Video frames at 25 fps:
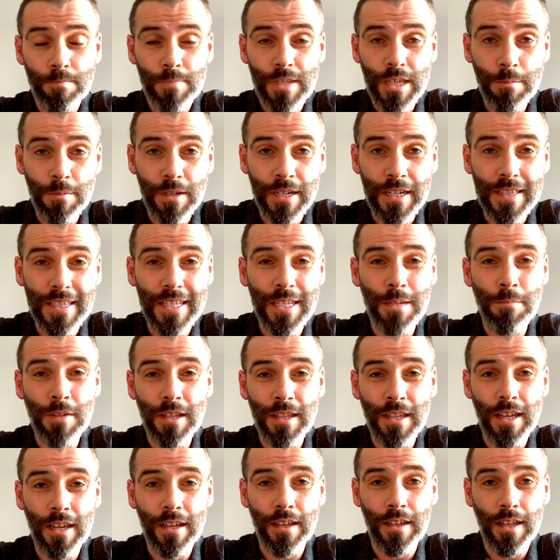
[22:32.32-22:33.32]
keeping the team
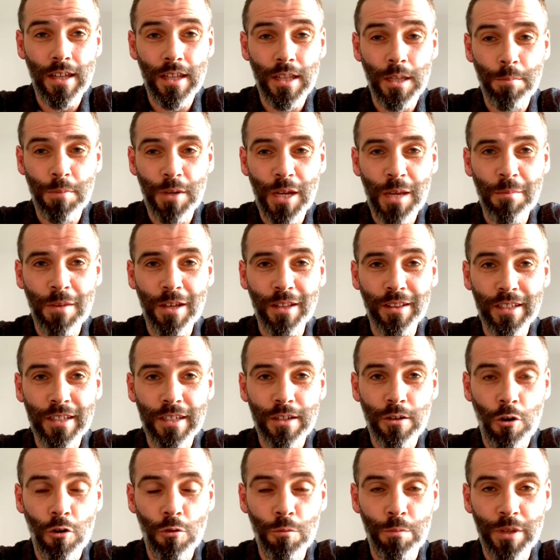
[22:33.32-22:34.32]
in the Premier
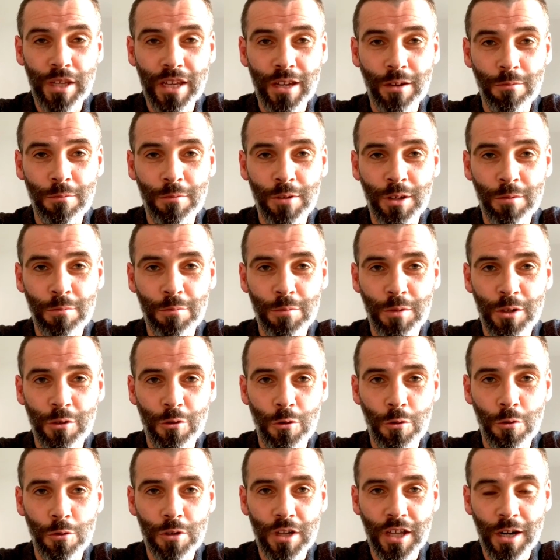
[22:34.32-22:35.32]
League, albeit we
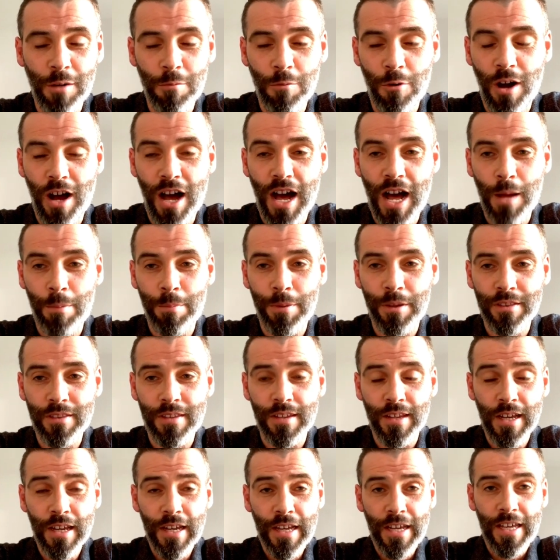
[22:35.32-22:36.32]
know kind of what
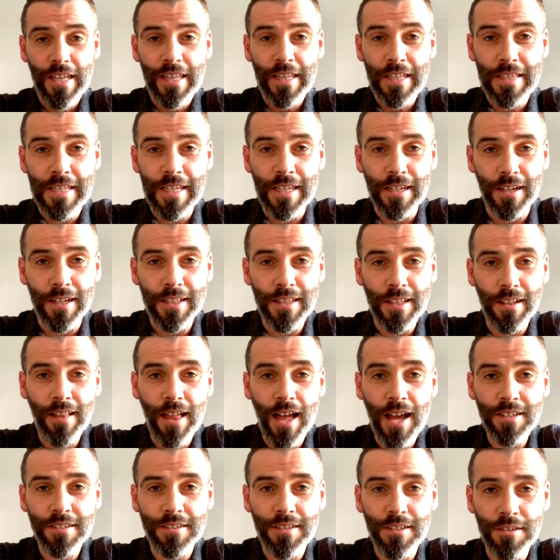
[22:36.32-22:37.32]
happened at the tail end of
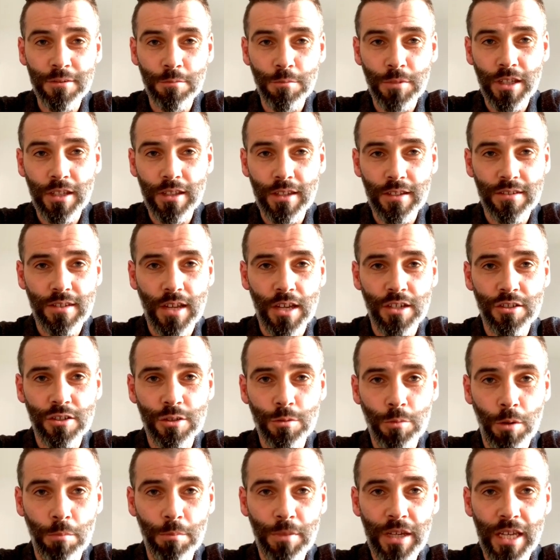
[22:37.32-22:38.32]
last season with the
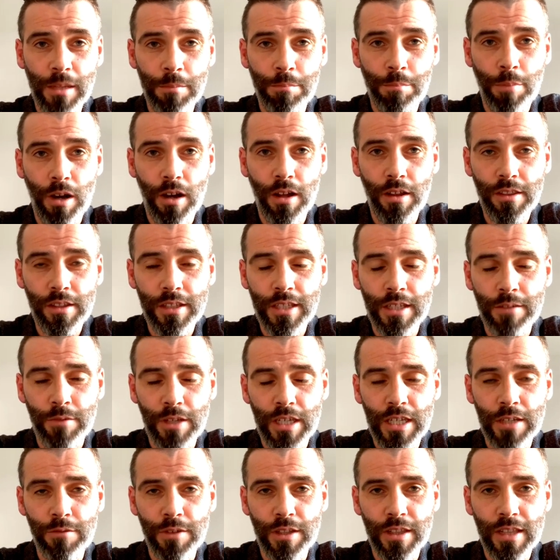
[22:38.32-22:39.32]
decisions that were made, but
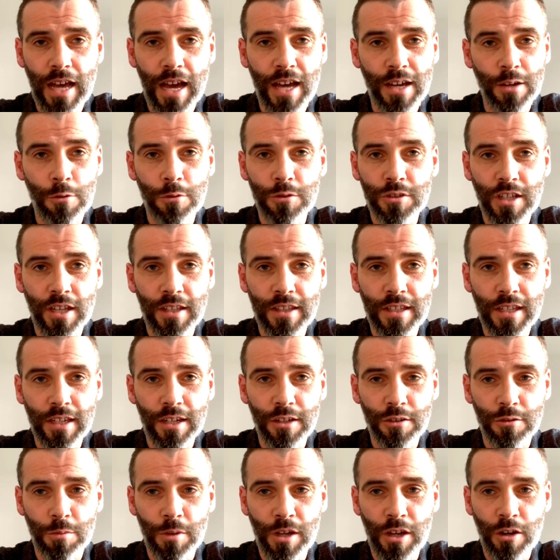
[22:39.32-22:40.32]
even that goes in
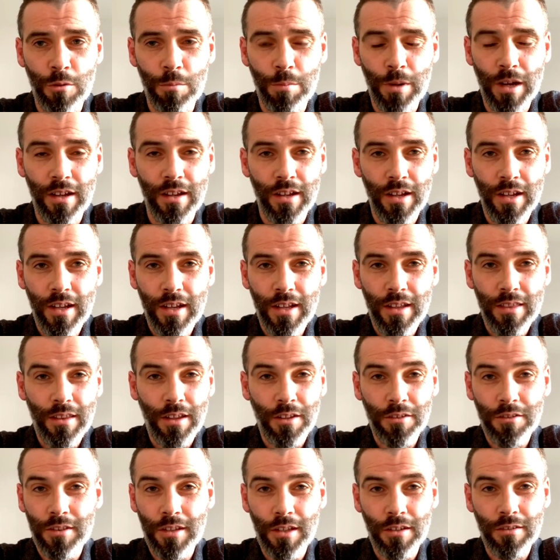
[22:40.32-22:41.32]
there as well. But
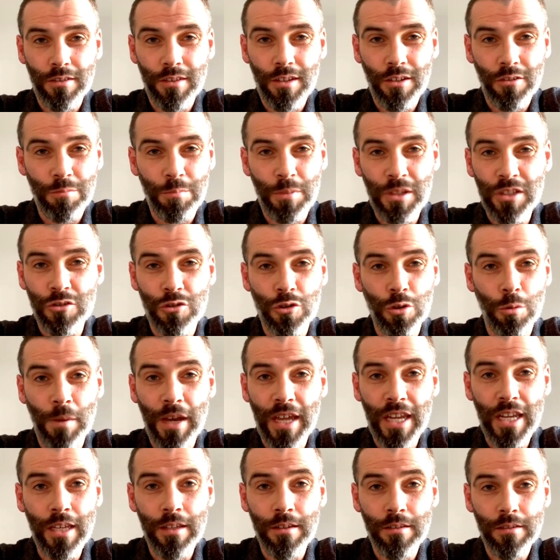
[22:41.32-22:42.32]
there's been so
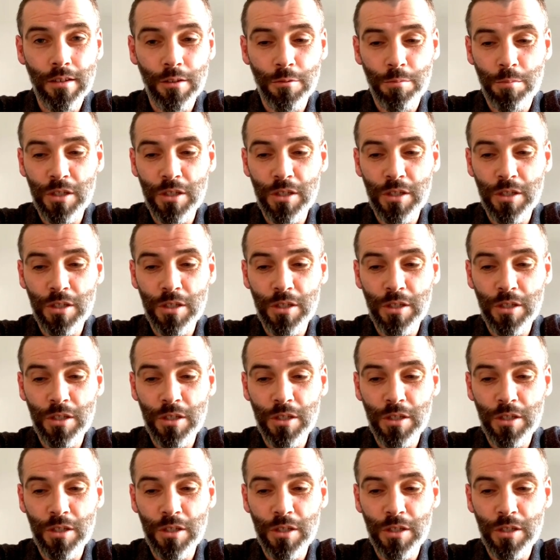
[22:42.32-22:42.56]
many,